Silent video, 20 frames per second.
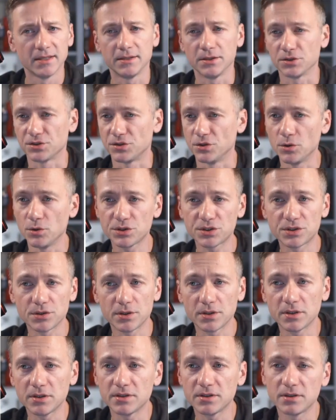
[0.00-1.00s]
There's no
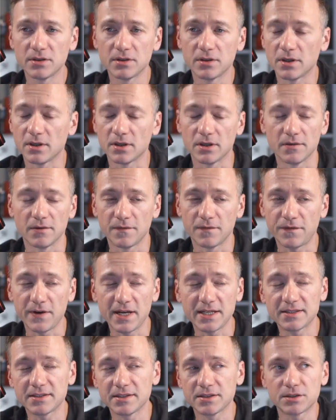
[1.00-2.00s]
fancy
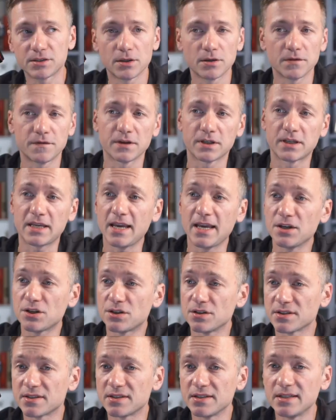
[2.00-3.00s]

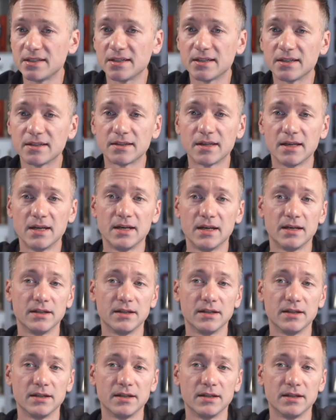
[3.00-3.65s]
certifications needed,